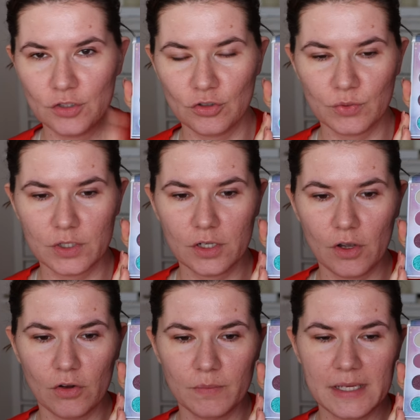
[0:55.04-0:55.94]
to work
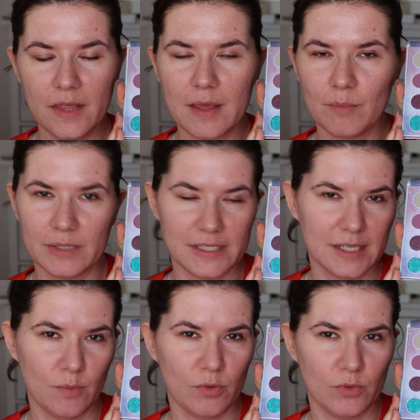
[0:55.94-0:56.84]
on me, then
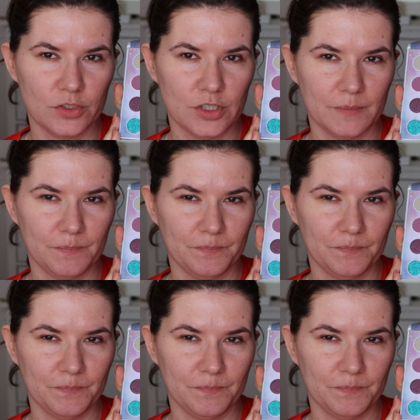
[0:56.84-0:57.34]
please keep on watching.